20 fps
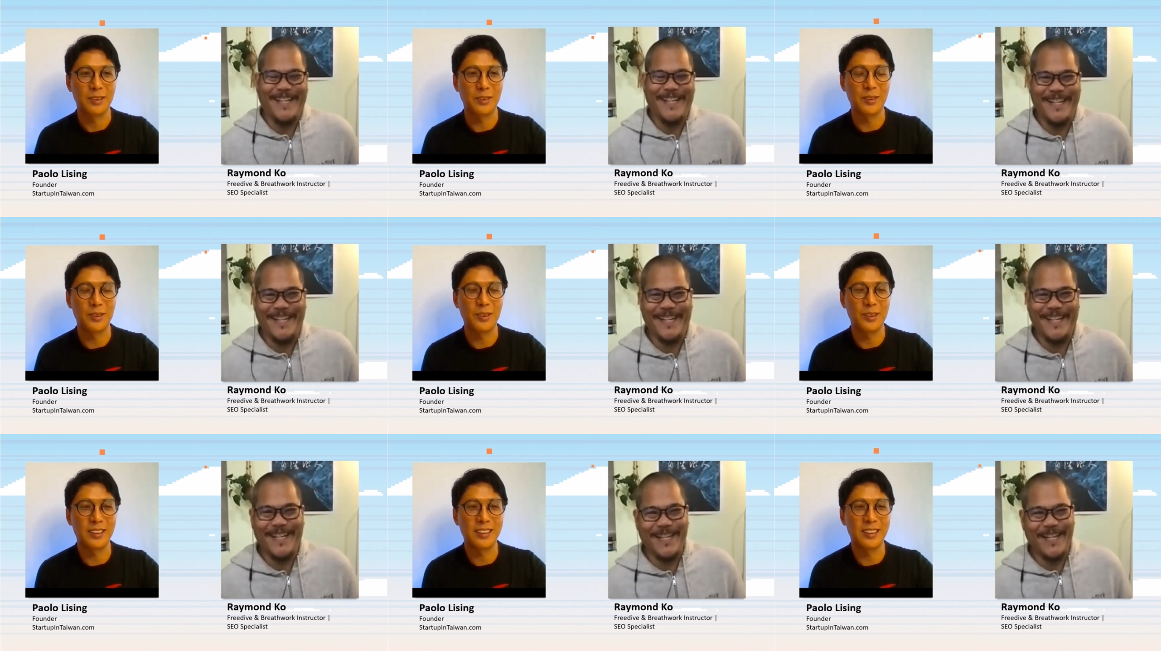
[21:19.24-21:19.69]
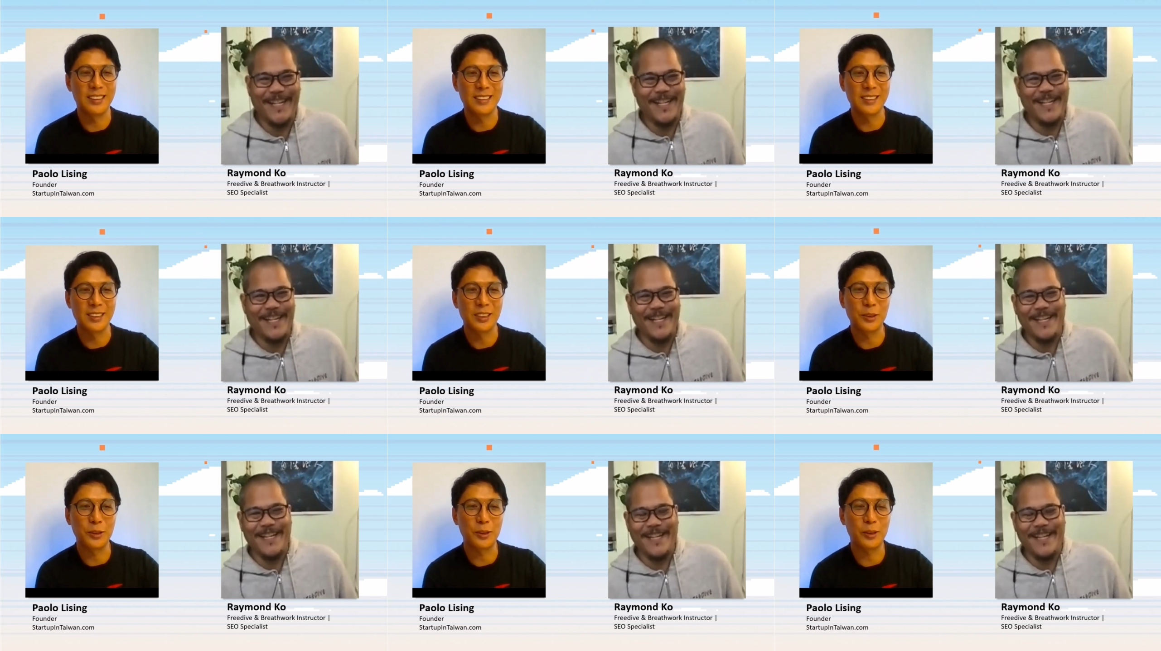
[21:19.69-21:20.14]
Speaker 1: All
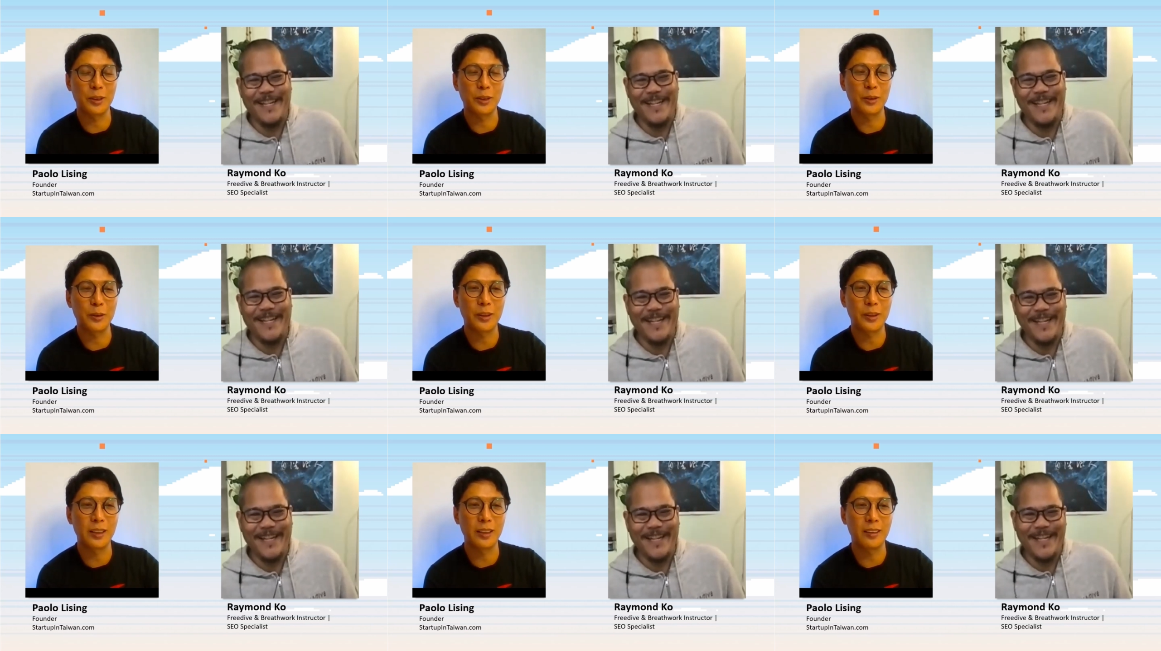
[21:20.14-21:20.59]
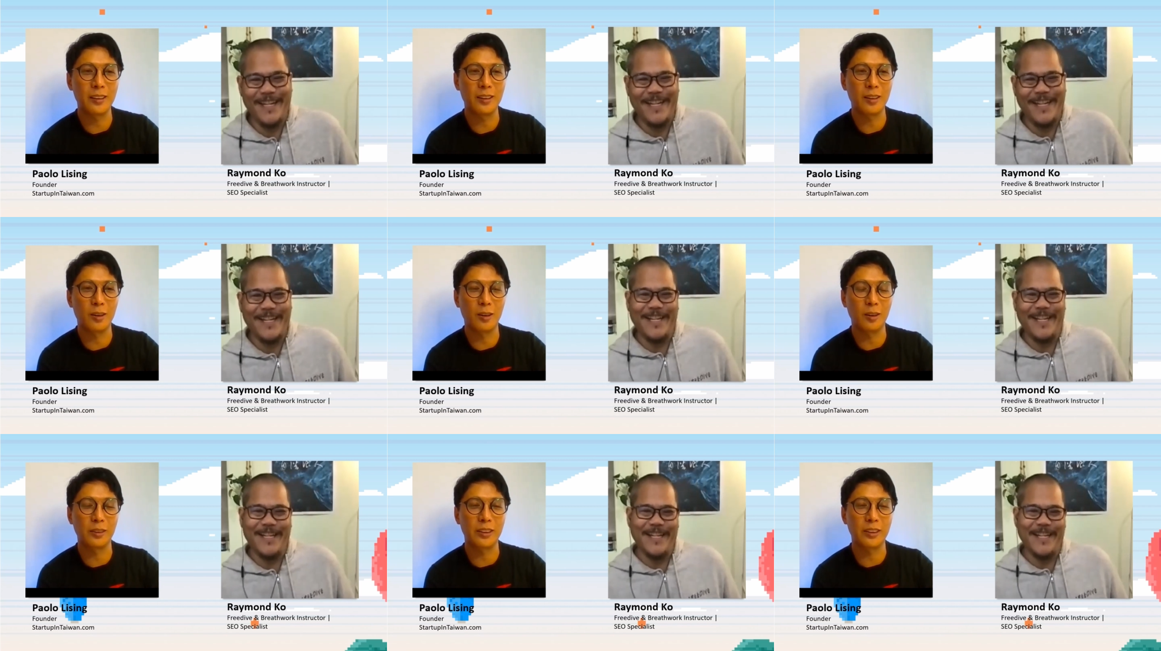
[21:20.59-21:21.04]
right, you're you're
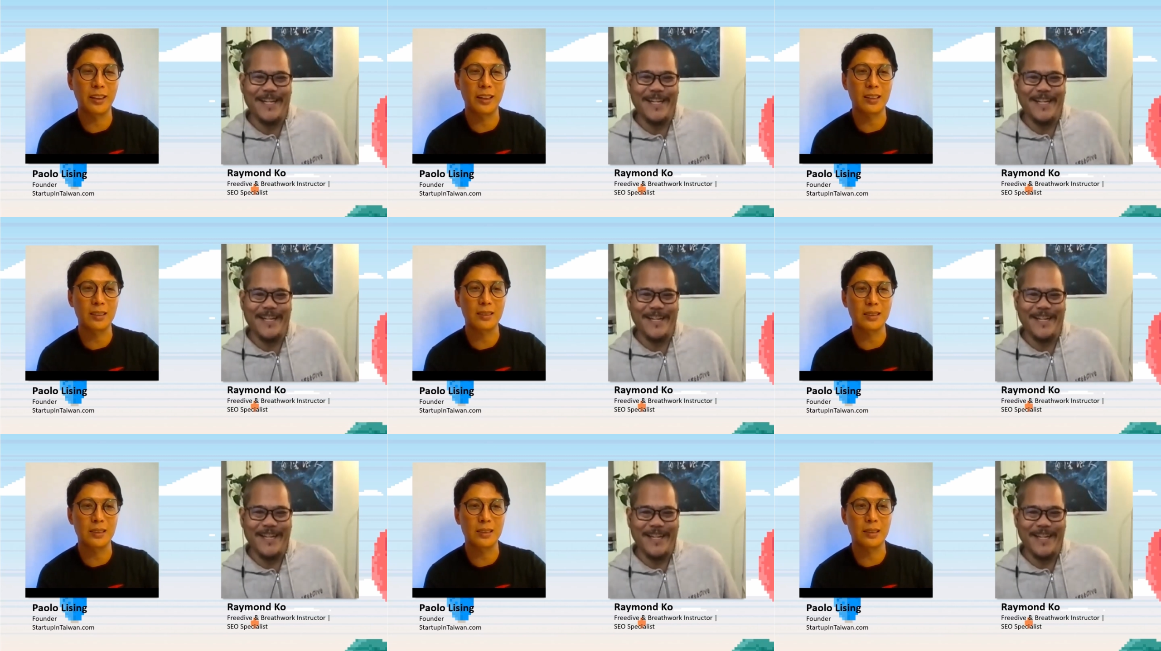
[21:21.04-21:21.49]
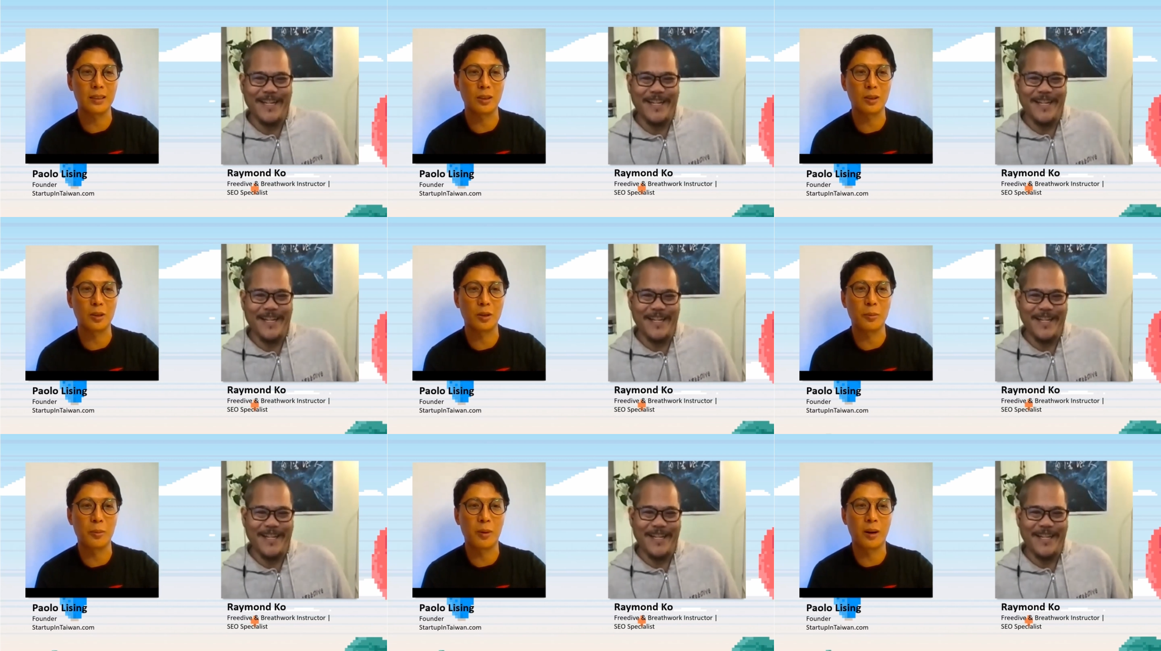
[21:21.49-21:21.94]
hitting all the
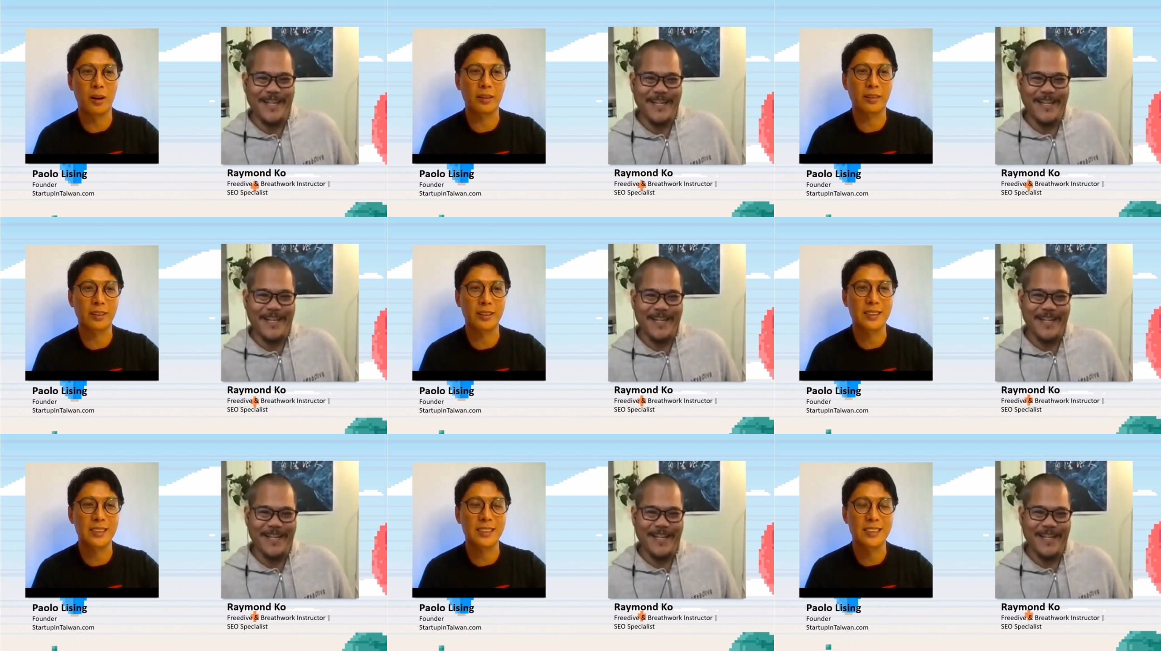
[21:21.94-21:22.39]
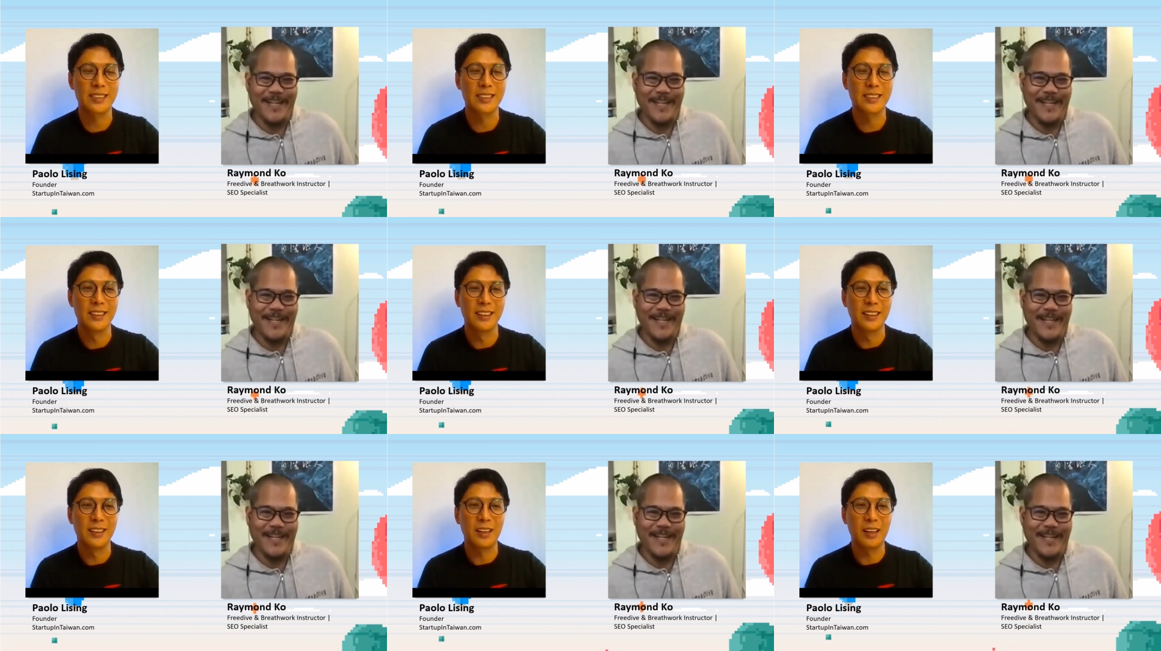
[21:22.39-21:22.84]
SEO marks